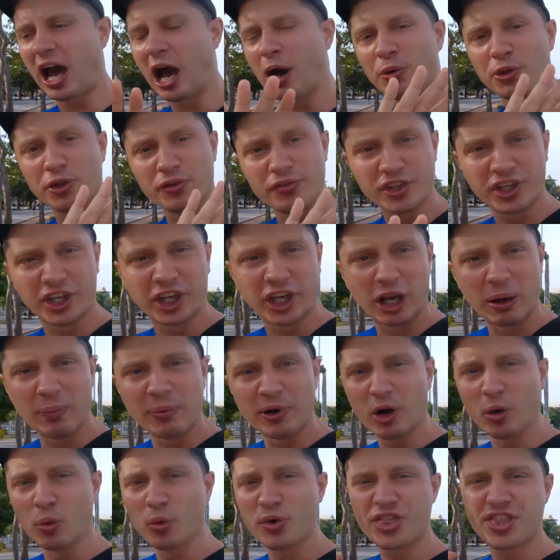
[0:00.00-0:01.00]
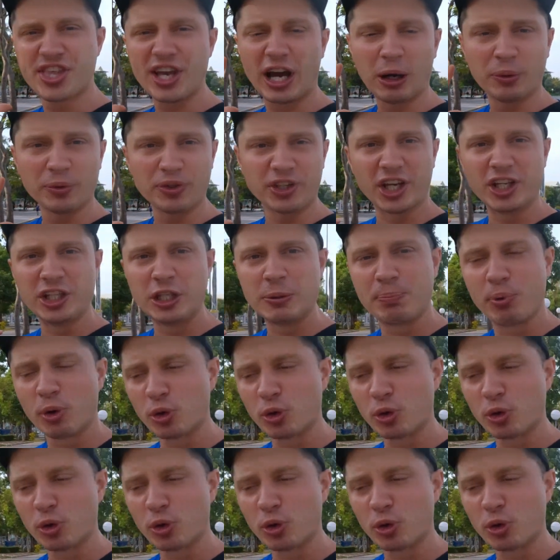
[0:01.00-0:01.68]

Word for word: out of the camera without any